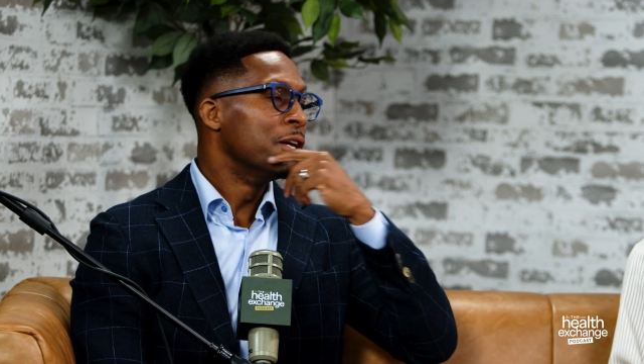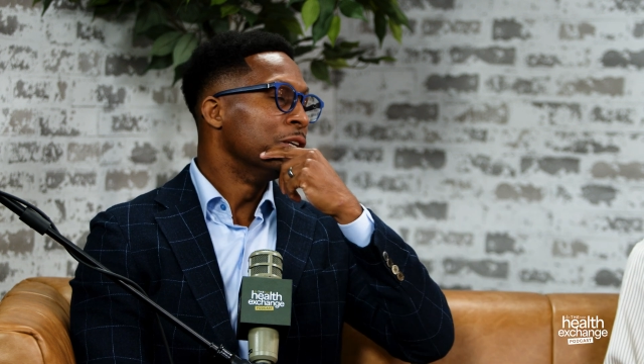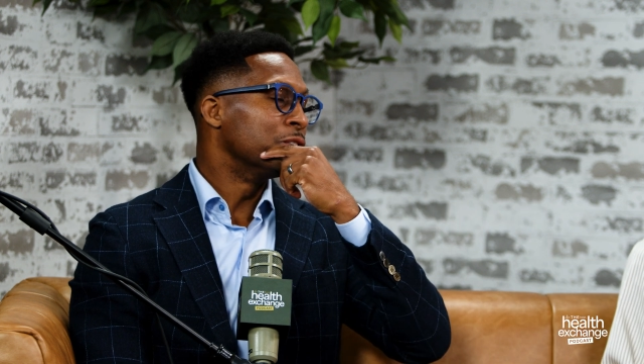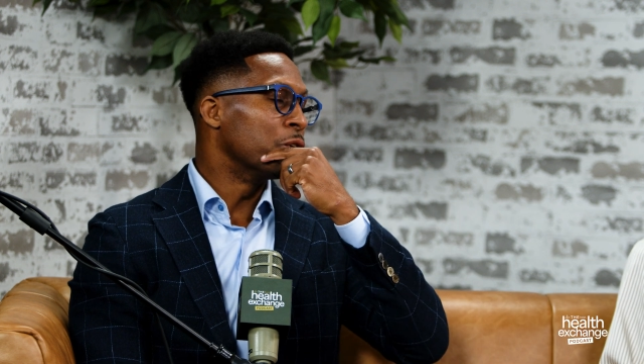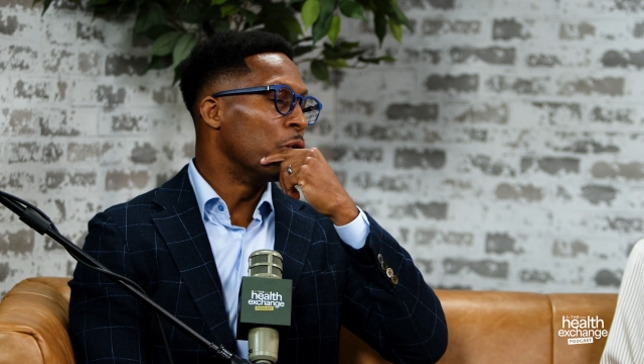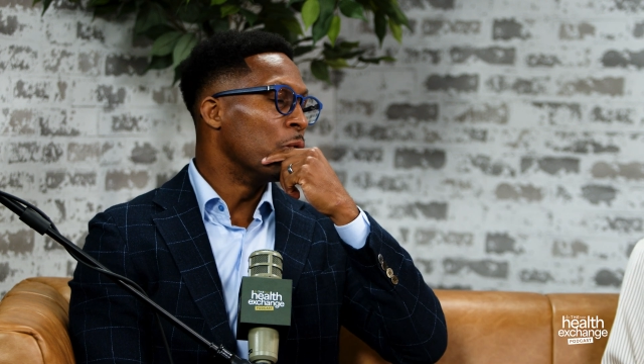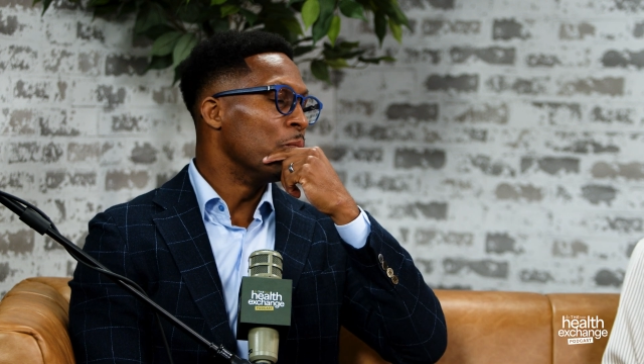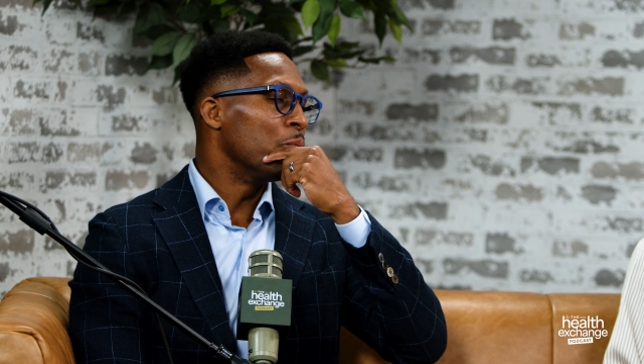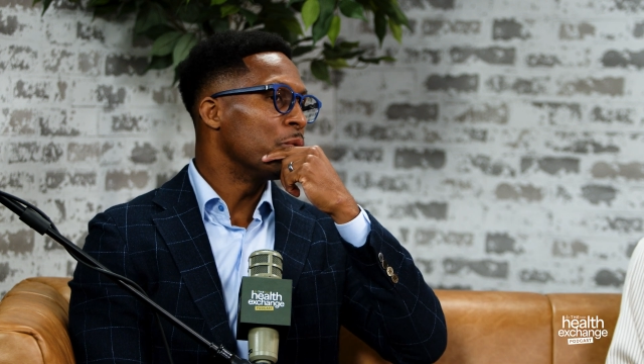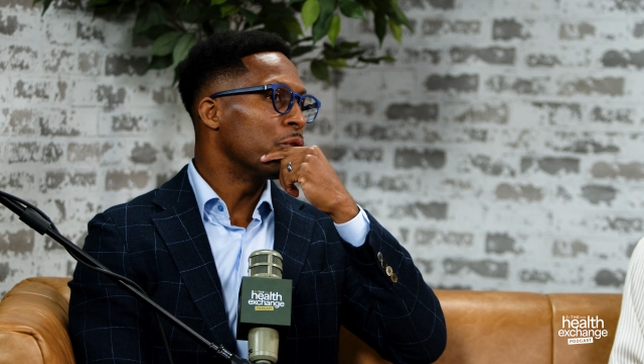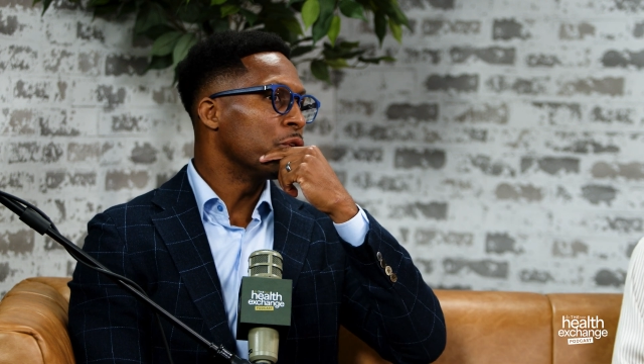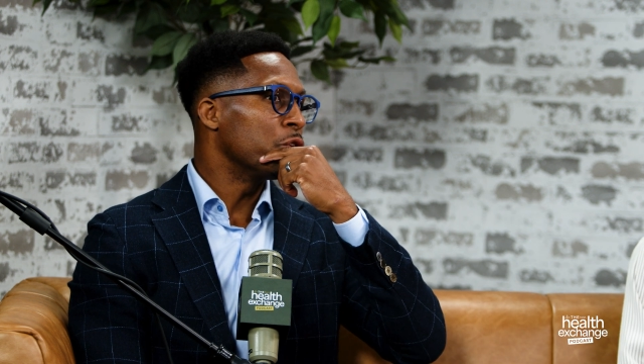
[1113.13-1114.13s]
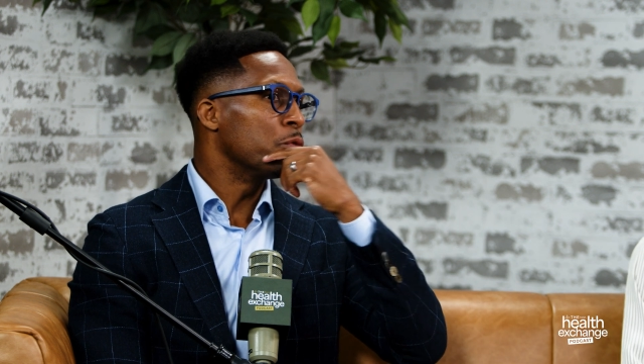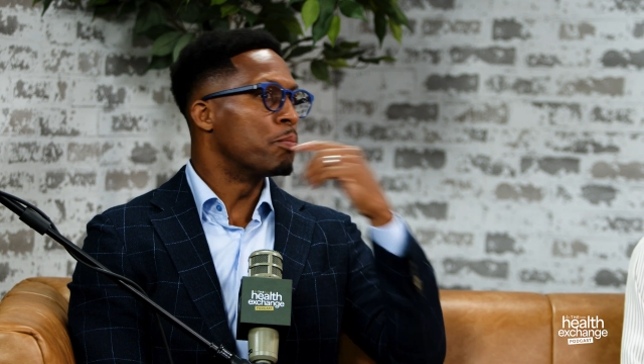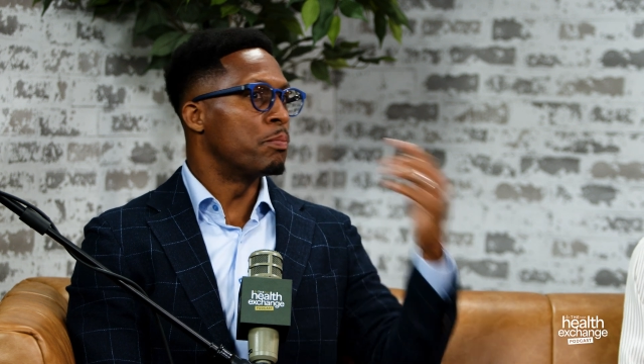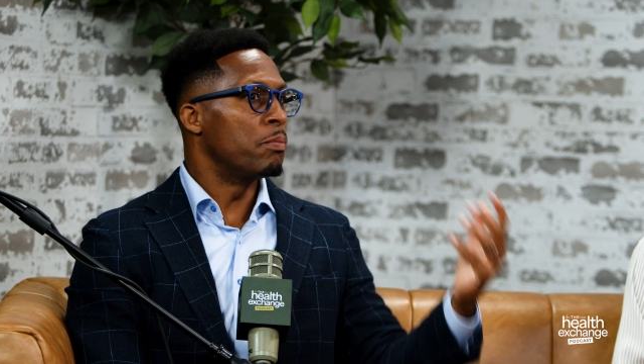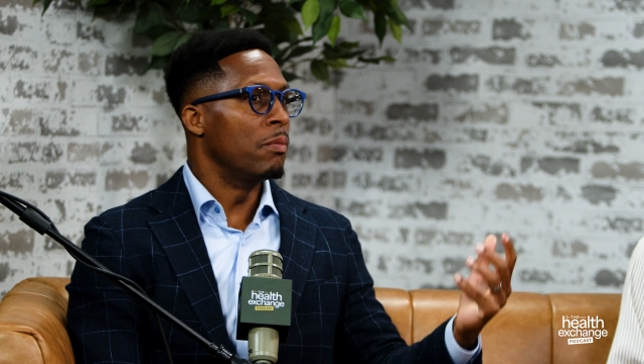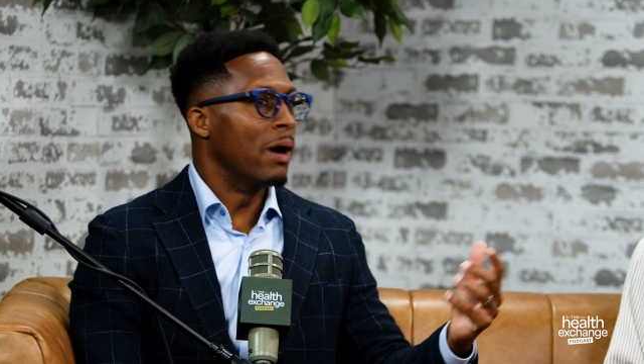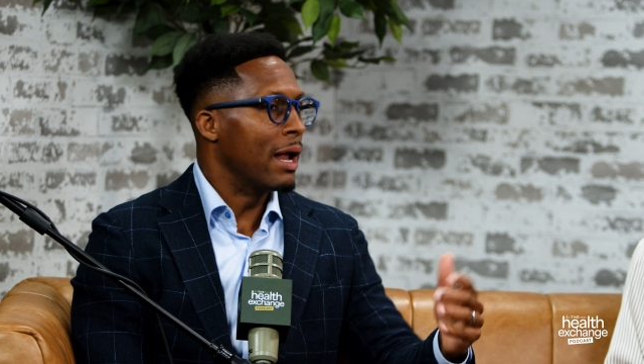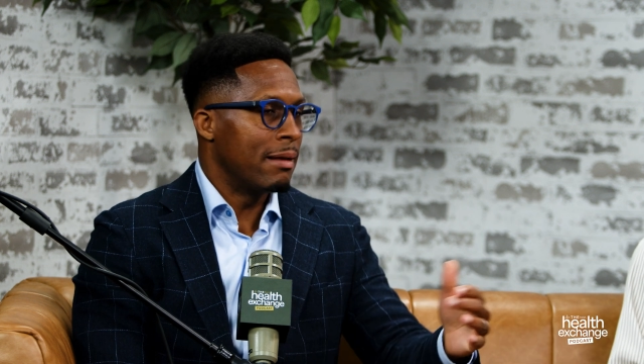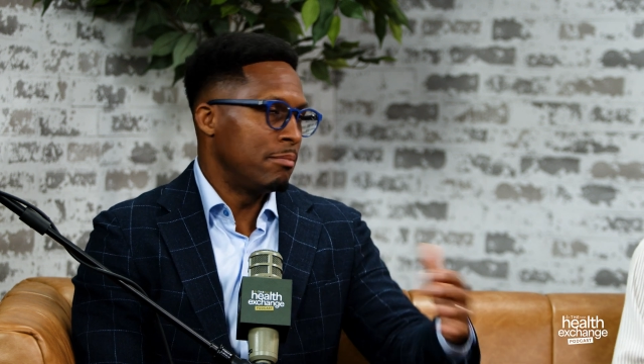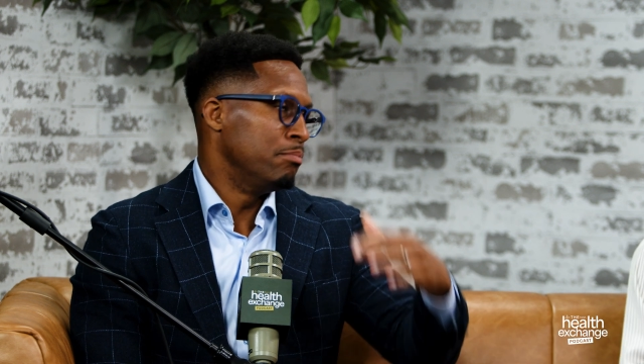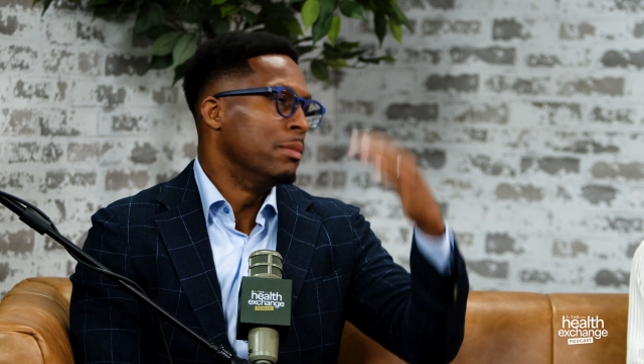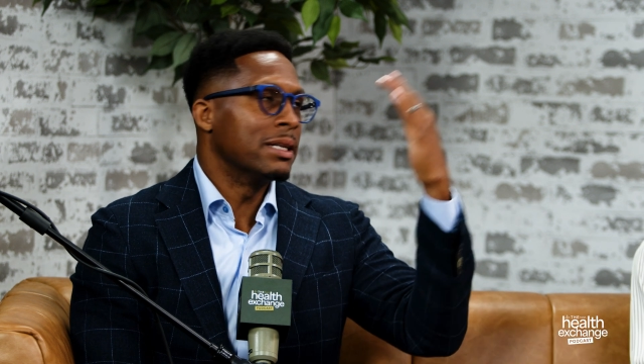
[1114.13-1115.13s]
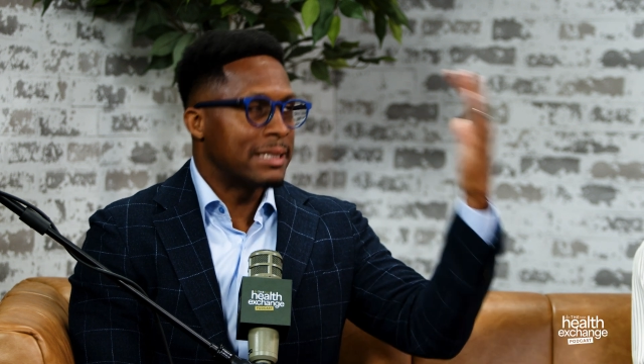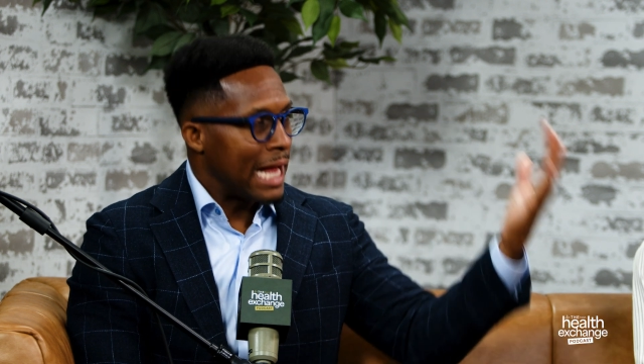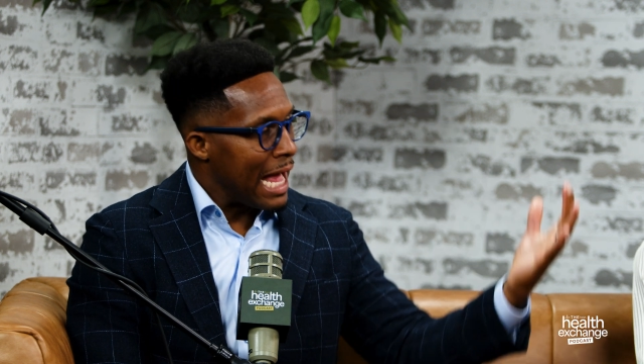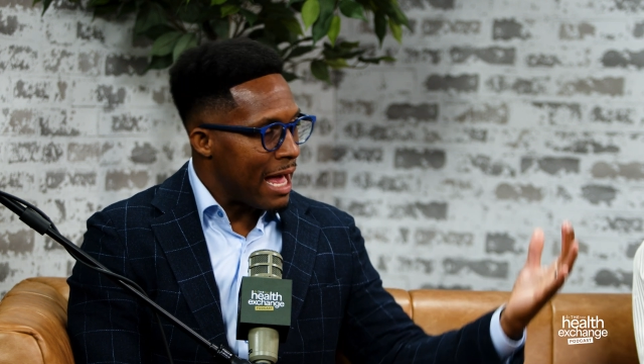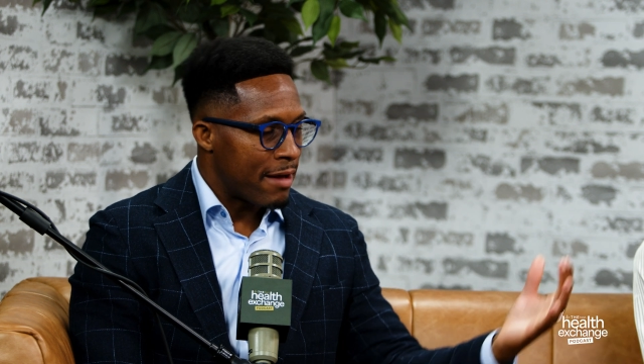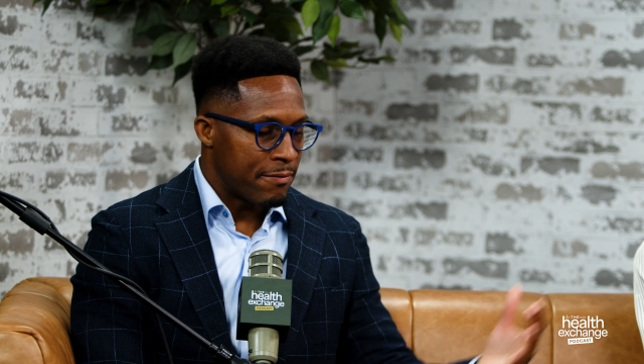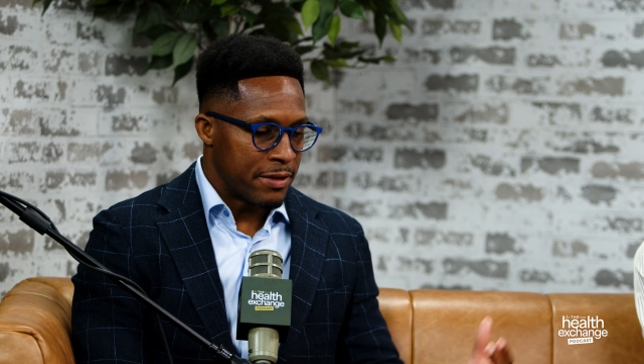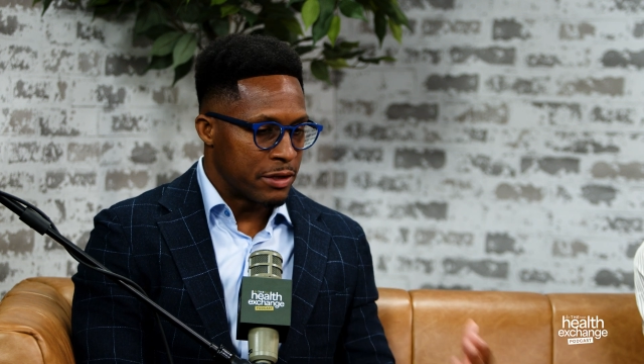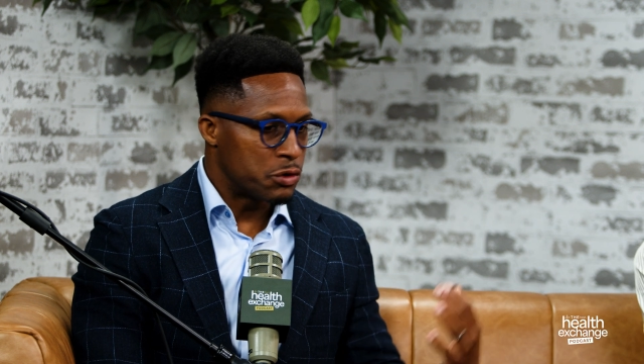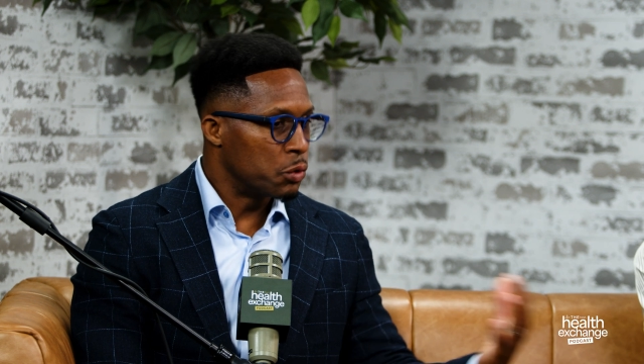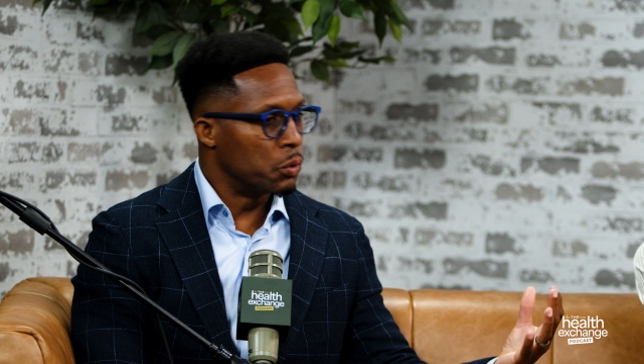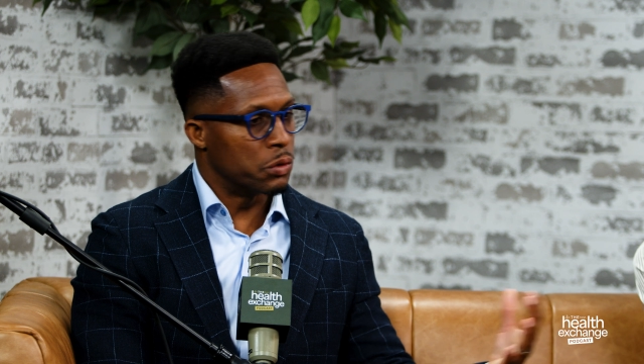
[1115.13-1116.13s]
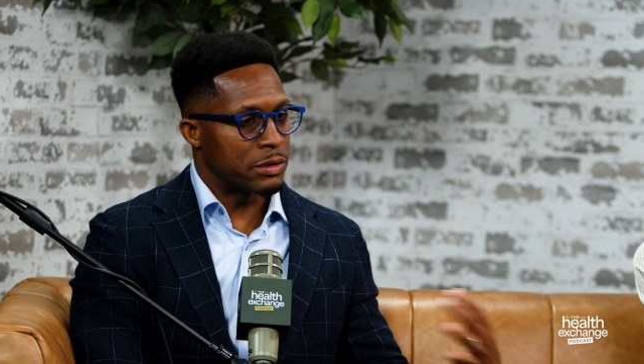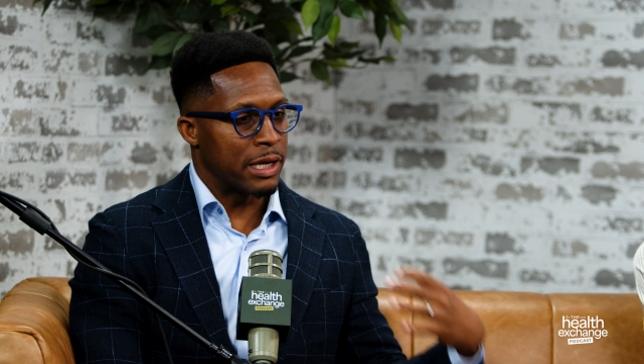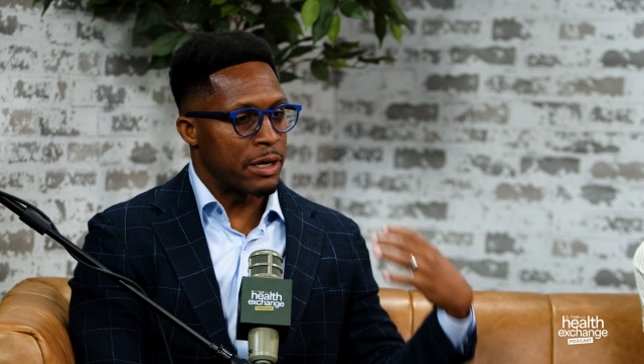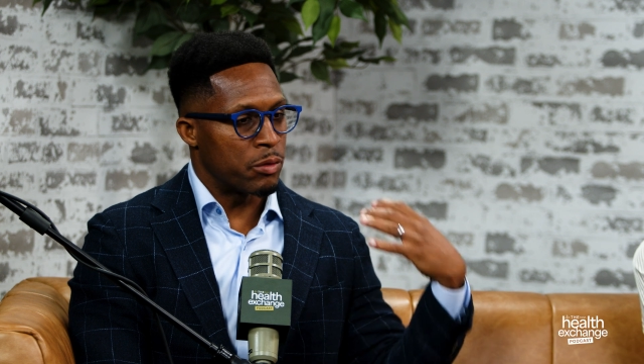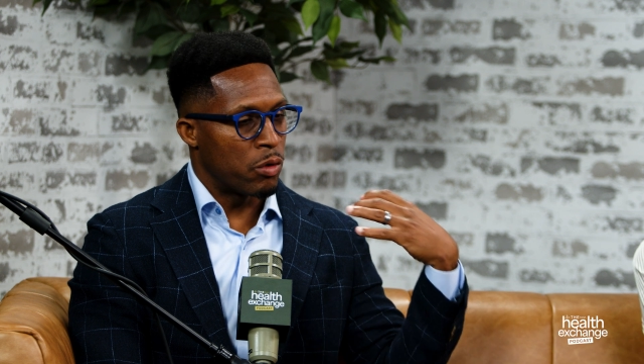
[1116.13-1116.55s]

so you must have the tools that